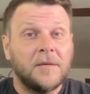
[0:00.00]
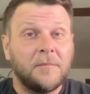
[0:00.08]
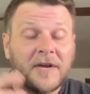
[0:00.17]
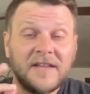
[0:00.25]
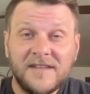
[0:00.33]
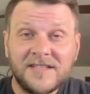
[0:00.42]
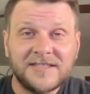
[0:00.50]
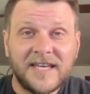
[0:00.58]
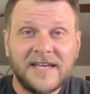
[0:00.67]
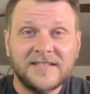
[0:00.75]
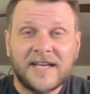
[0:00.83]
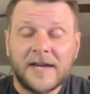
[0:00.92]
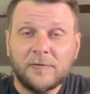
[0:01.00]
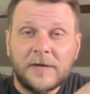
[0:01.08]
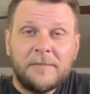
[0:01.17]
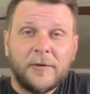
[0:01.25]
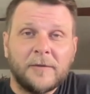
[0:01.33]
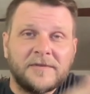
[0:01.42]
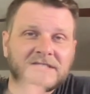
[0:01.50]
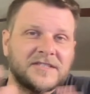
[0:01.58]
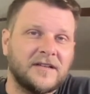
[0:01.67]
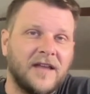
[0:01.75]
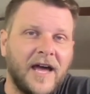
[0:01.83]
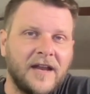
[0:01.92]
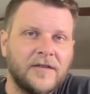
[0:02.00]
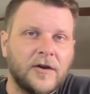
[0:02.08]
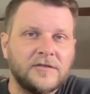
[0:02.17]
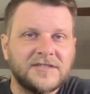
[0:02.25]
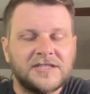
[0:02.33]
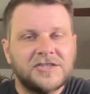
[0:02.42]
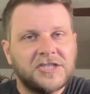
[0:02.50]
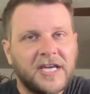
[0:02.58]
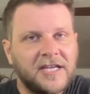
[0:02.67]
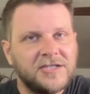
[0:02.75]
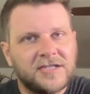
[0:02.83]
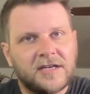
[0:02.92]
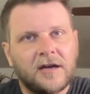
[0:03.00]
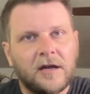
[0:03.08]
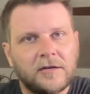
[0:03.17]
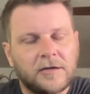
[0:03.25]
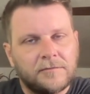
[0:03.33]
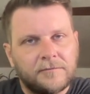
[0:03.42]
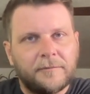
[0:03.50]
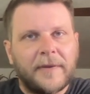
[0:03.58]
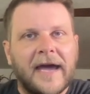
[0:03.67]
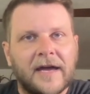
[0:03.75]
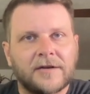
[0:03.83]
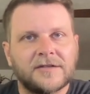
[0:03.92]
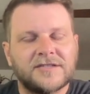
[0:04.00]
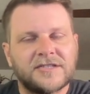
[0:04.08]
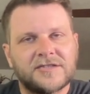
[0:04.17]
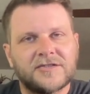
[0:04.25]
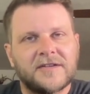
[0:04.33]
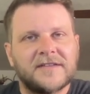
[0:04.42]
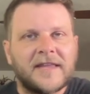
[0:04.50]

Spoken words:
But in this case, I repurposed a lot of those and changed the color patterns so that